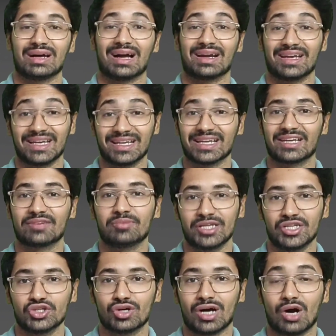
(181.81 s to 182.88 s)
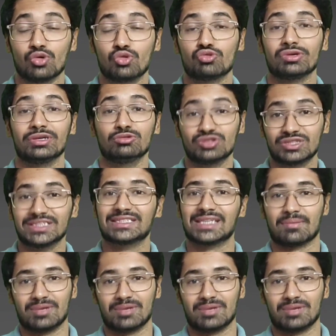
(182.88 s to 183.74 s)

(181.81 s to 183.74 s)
a dedicated video how to use this